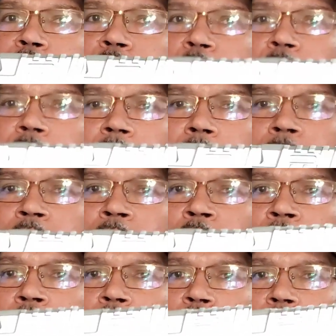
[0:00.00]
through here
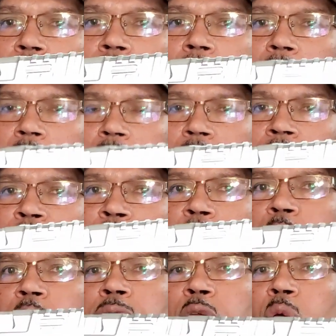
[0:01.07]
with a good
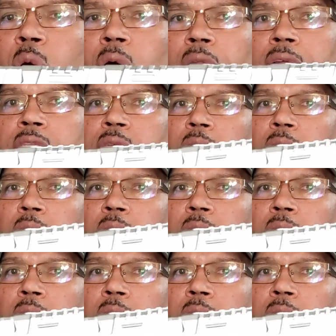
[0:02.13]
frontal view on it.